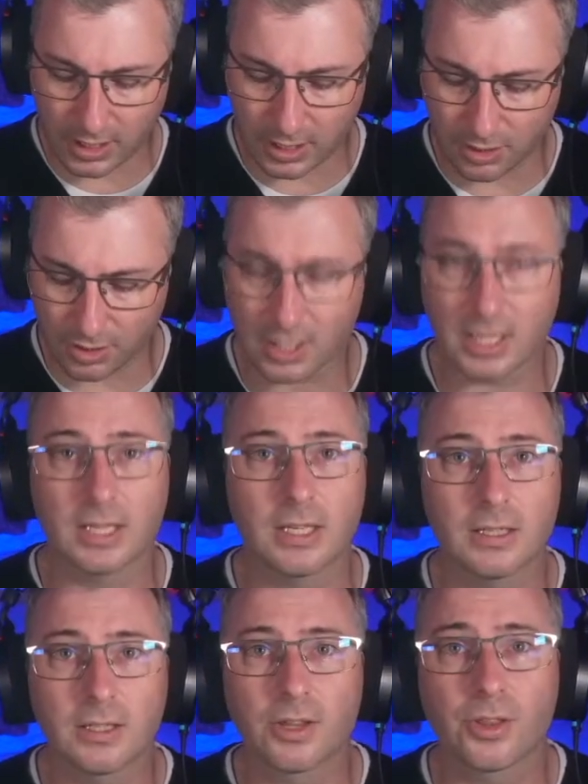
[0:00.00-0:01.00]
itch there,
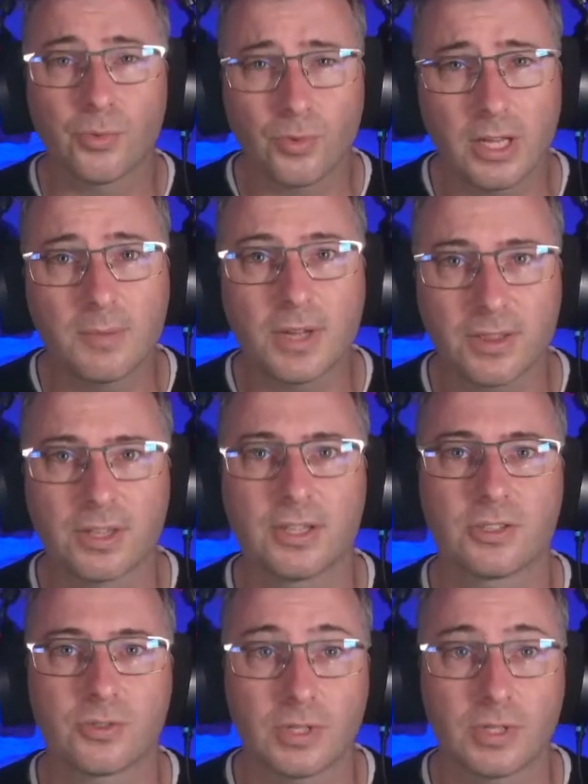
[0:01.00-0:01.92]
3-month history.